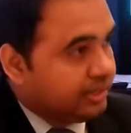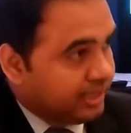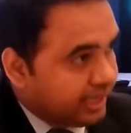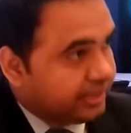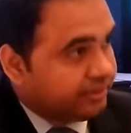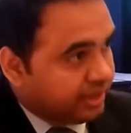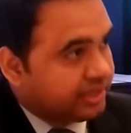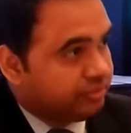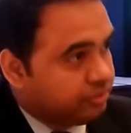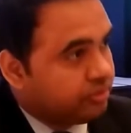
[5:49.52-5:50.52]
they are
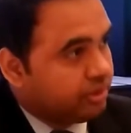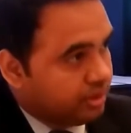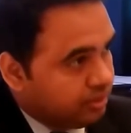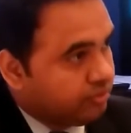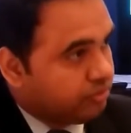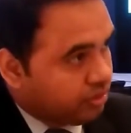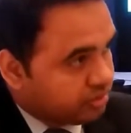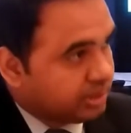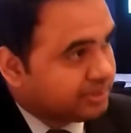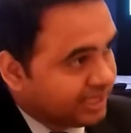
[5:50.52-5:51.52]
attractive for
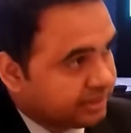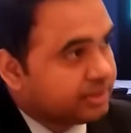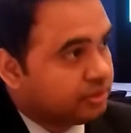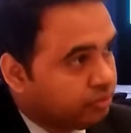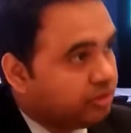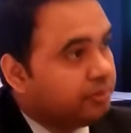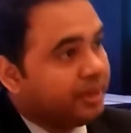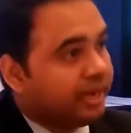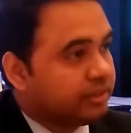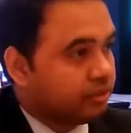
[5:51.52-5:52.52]
some sectors. So we'll
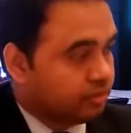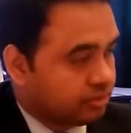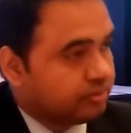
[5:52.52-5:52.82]
be eyeing those.